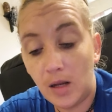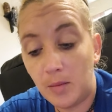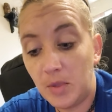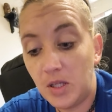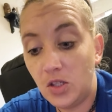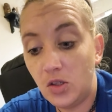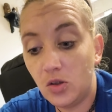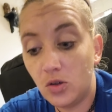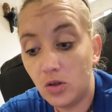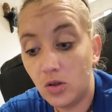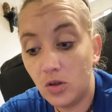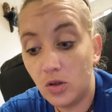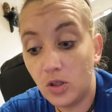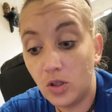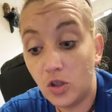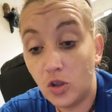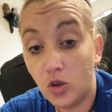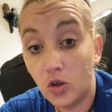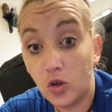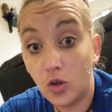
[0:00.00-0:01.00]
I mean,
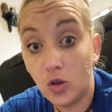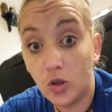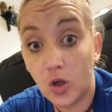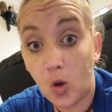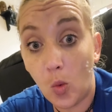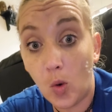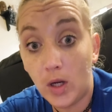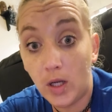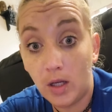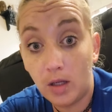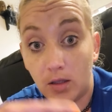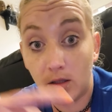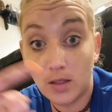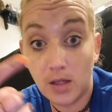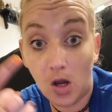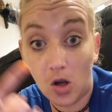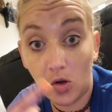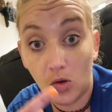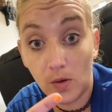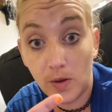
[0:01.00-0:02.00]
you're going
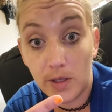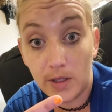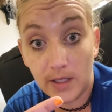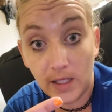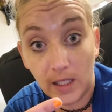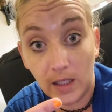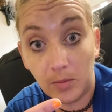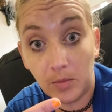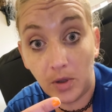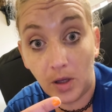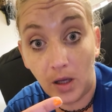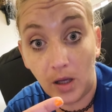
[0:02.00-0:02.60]
knuckles deep.